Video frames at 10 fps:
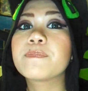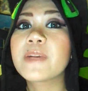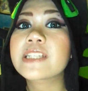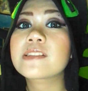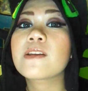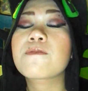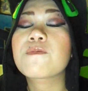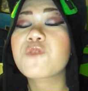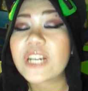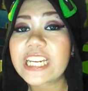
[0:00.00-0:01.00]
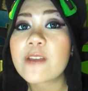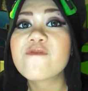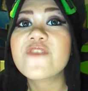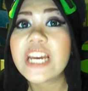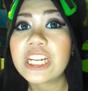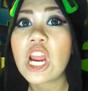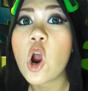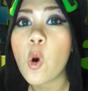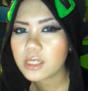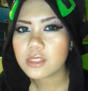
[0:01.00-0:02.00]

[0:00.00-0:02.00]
make the freaking video.